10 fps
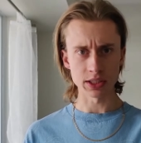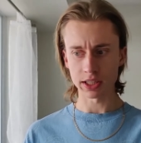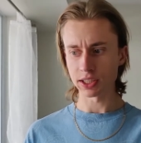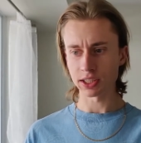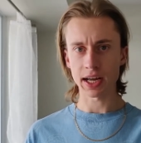like
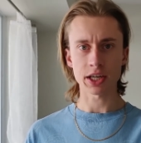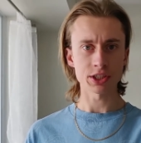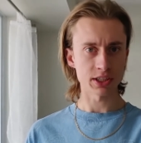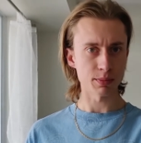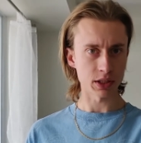this is
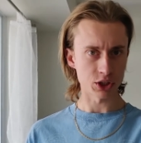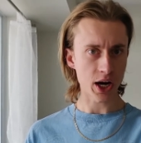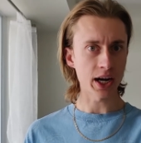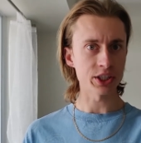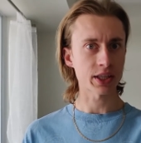actually something
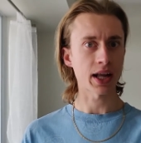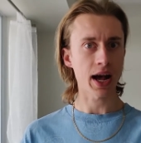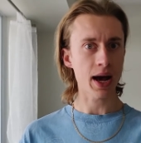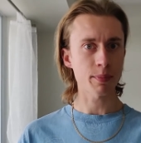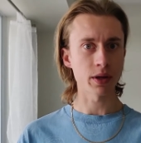tragic that
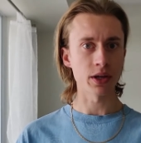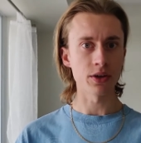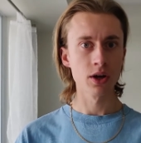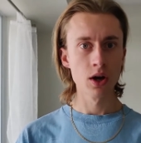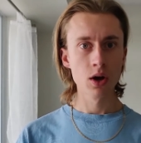
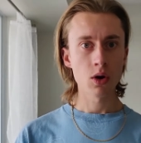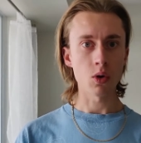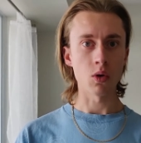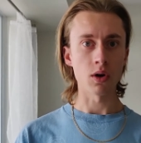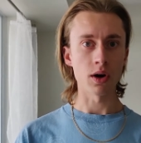happened,
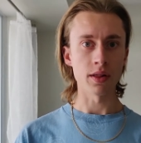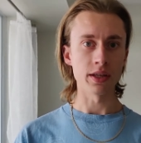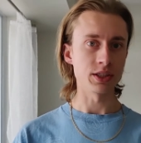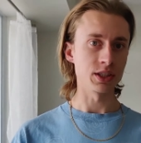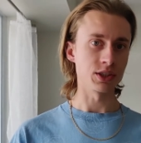or
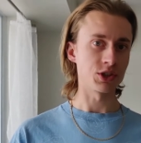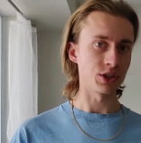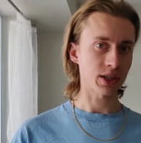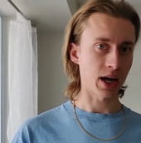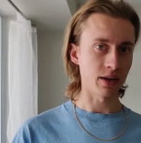this is
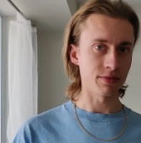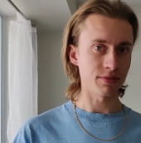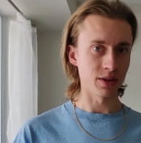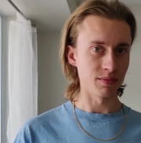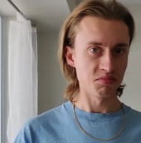just kind of
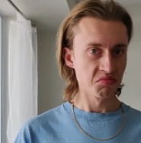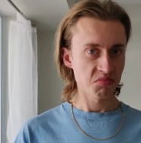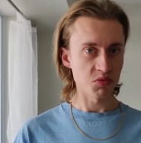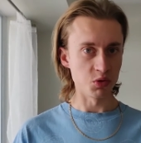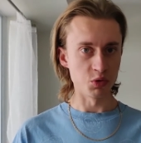the
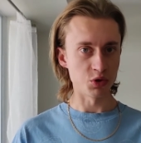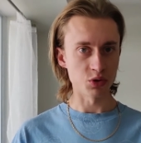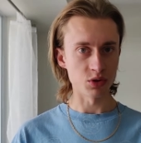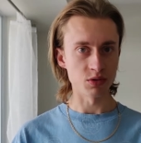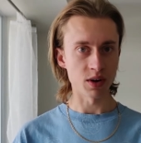
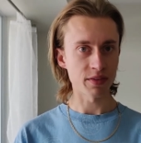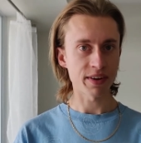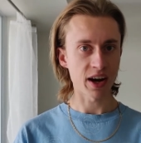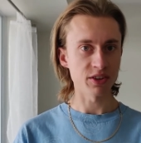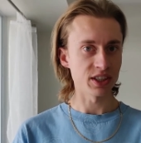usual rough
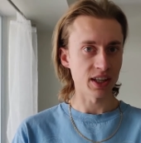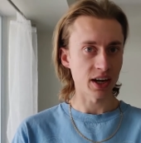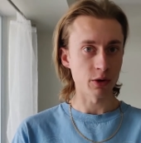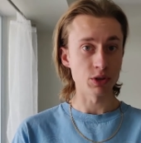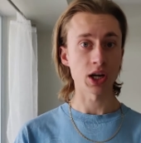housing
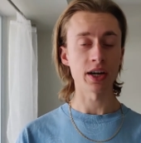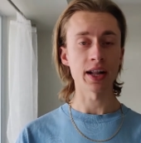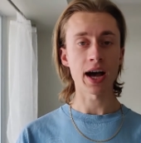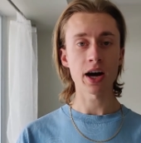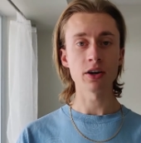that goes on in
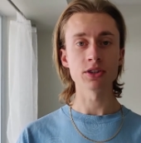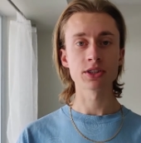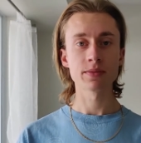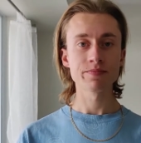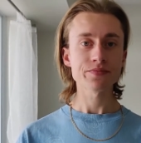a
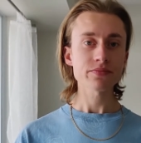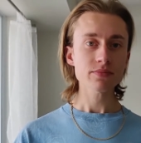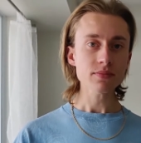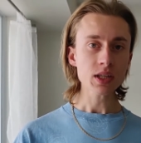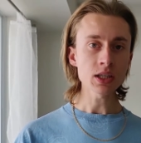house.
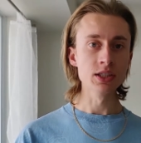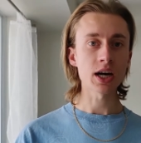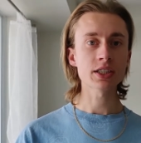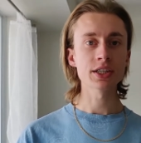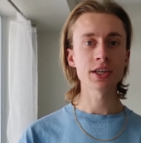
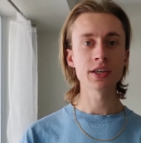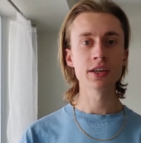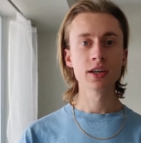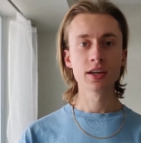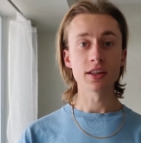
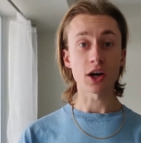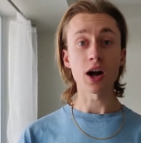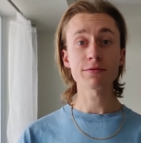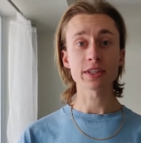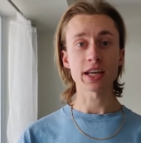Luckily, the
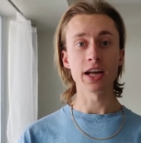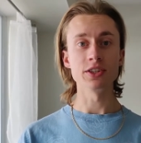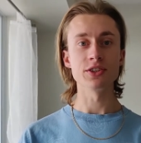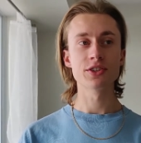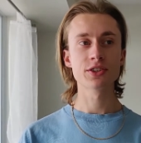conflict
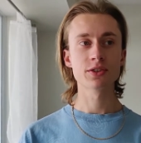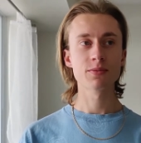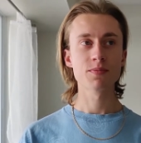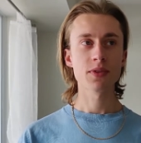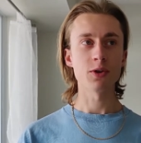ends.
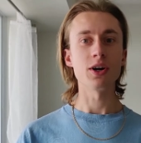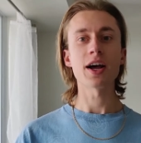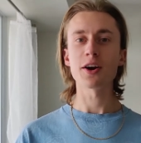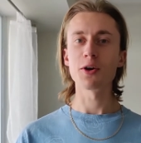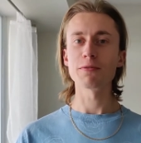Well, I
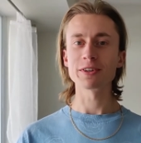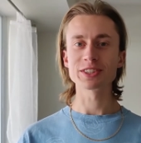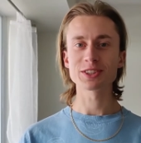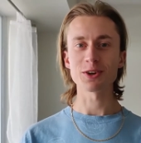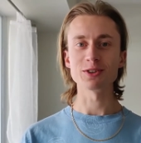don't know if it's
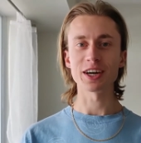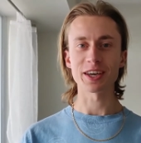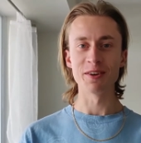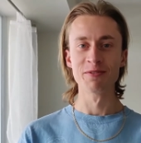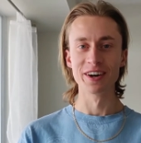so
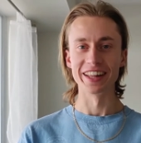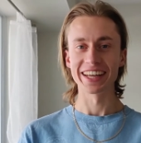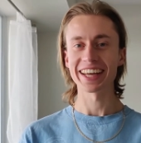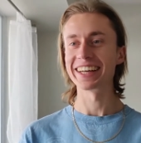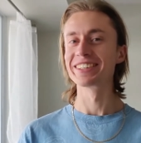lucky for the
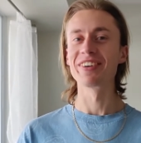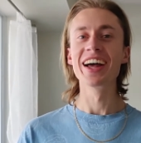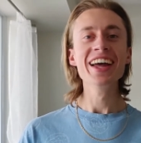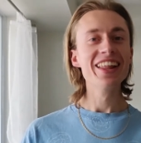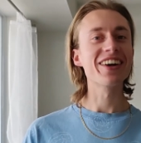kids, but
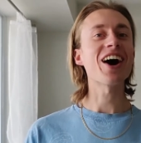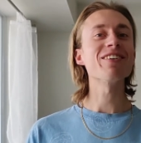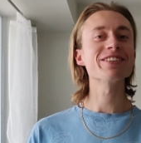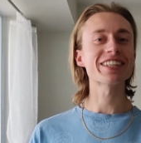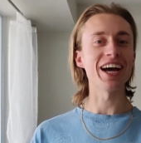the
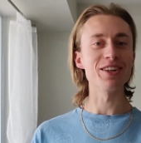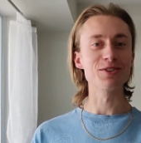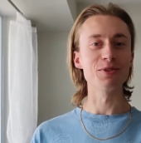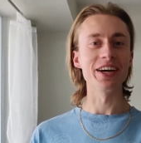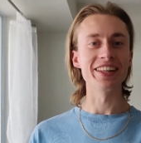conflict
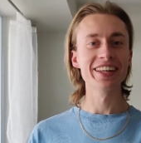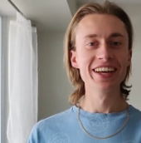ends with